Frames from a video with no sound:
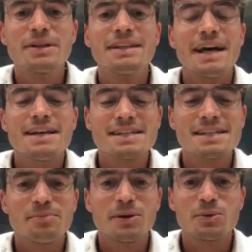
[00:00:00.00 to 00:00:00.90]
desk,
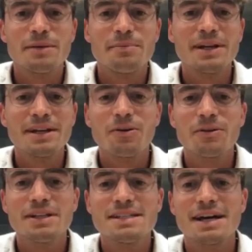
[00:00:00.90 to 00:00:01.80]
but really bring
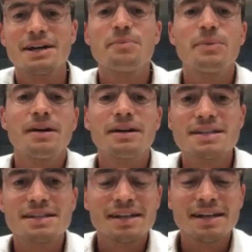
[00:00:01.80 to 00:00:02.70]
all these other
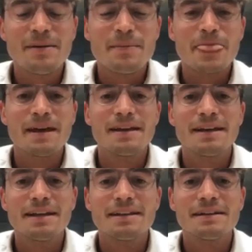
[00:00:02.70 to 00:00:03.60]
perks
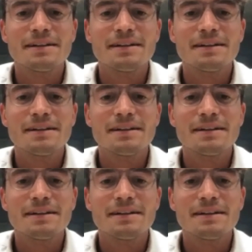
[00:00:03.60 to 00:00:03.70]
and